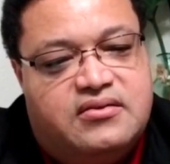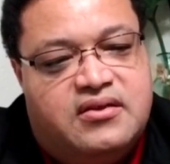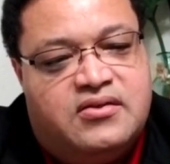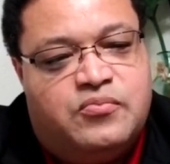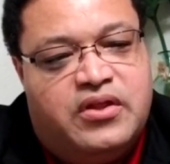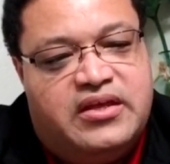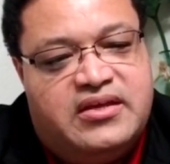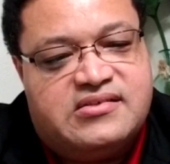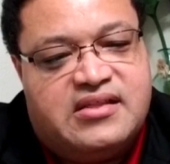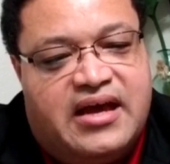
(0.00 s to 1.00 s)

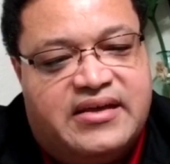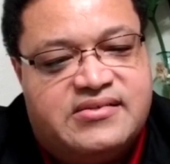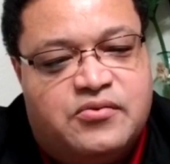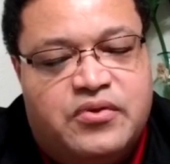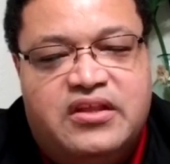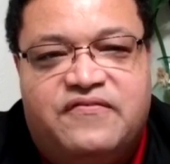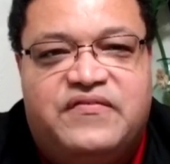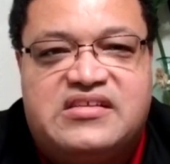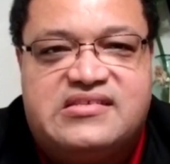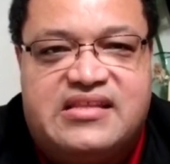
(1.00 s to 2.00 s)
is nice. It really
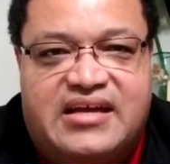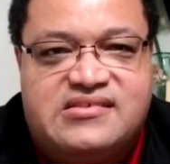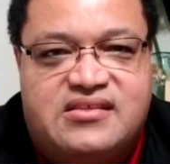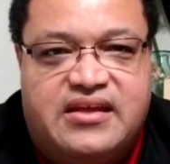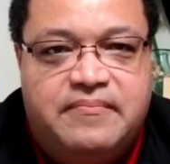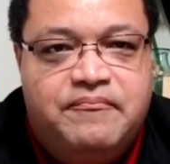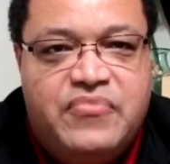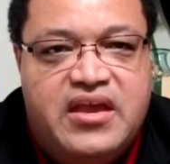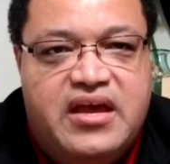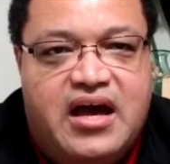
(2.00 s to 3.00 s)
fits nicely.
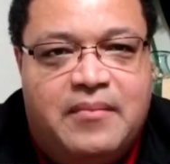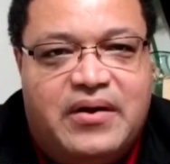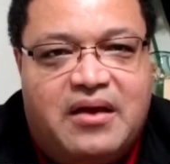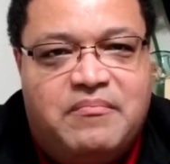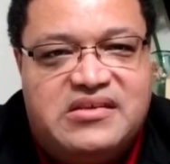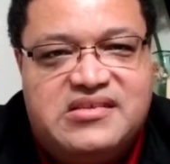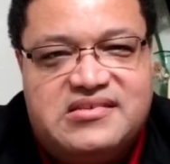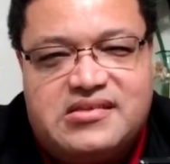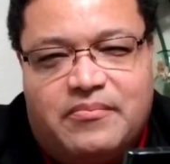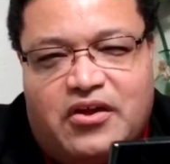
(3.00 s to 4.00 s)
But I'm missing
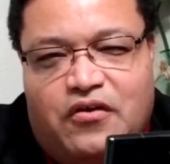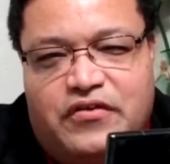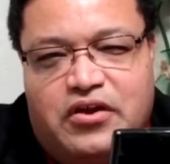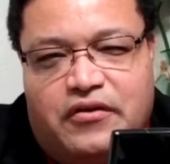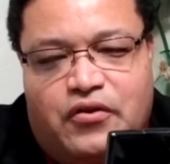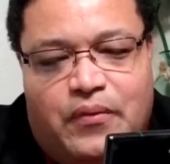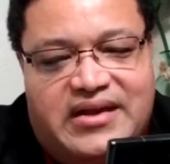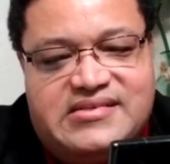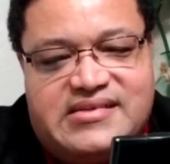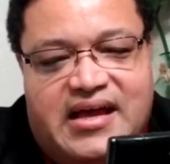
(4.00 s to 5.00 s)
something over here on the
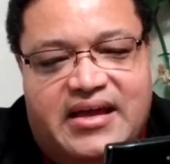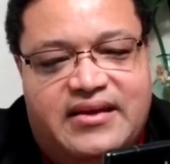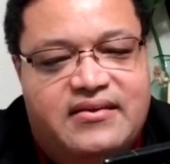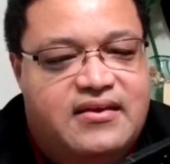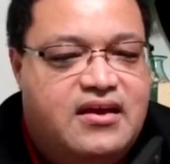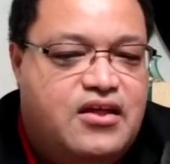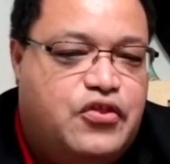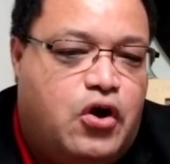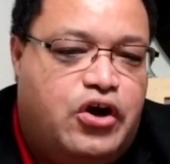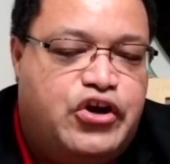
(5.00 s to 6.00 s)
right side.
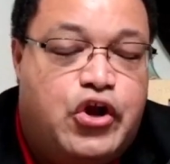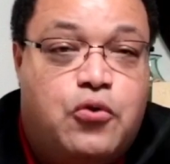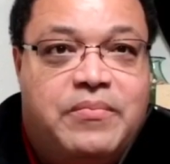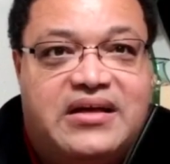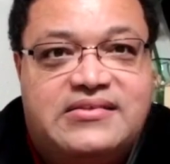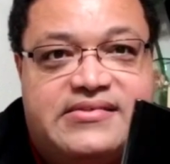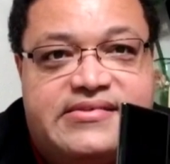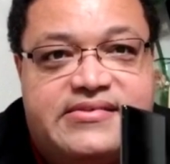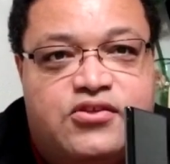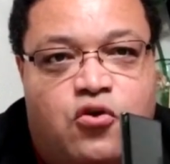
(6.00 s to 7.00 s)
There are no
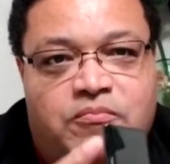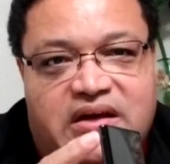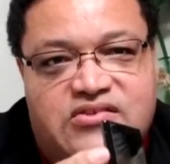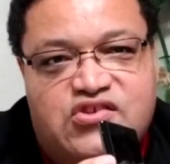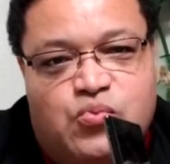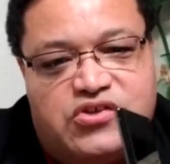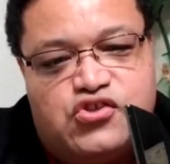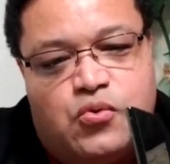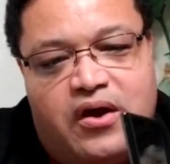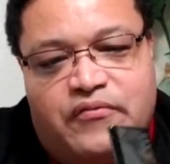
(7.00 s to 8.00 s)
buttons
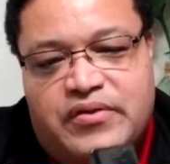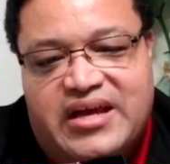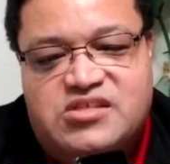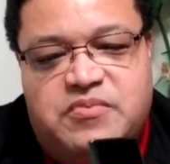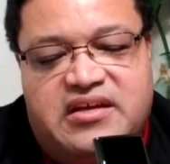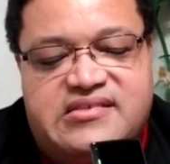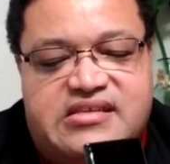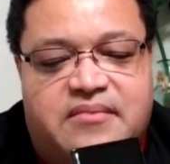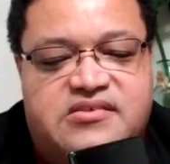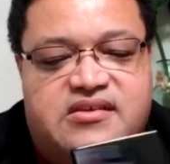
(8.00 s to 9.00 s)
whatsoever. That's because
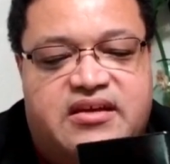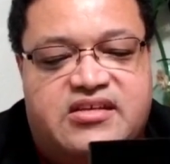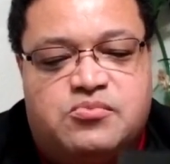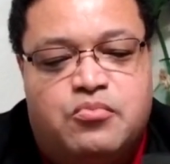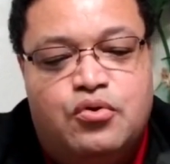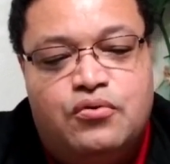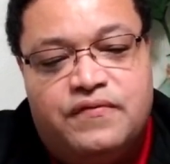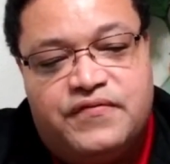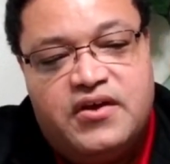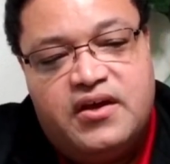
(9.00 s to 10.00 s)
Samsung has
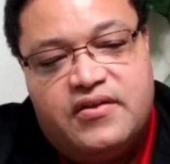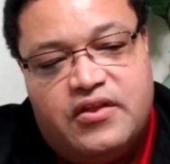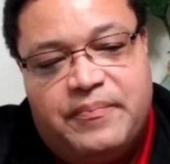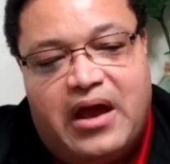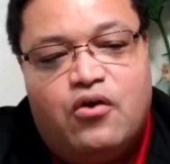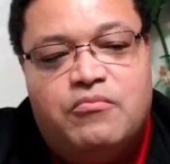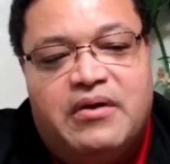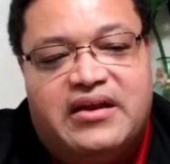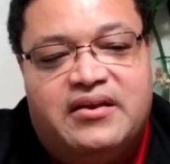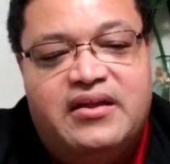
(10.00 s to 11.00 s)
moved the power
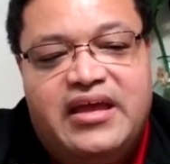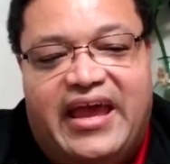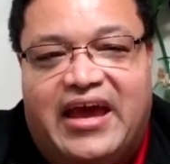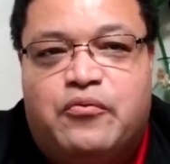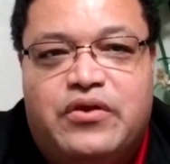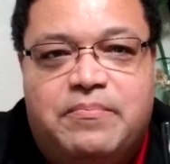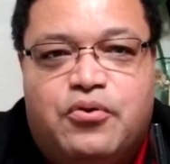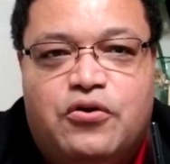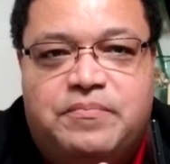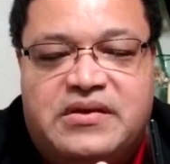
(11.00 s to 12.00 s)
button and
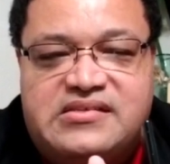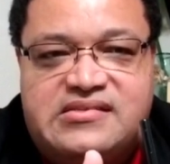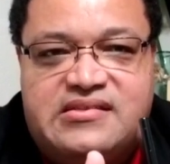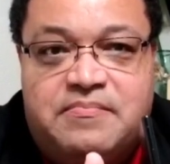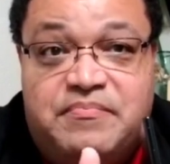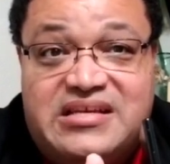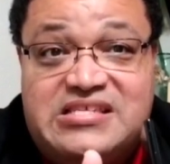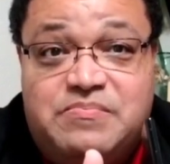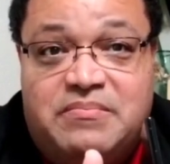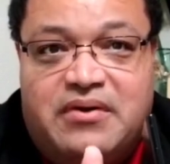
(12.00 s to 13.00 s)
repurposed the
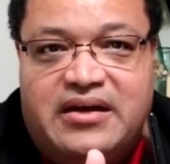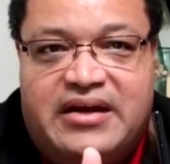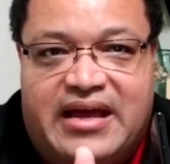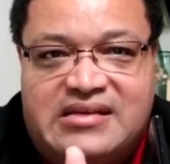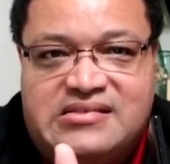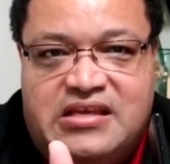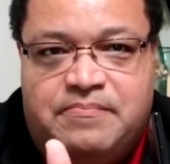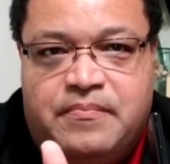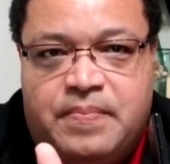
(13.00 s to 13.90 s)
Bixby button as the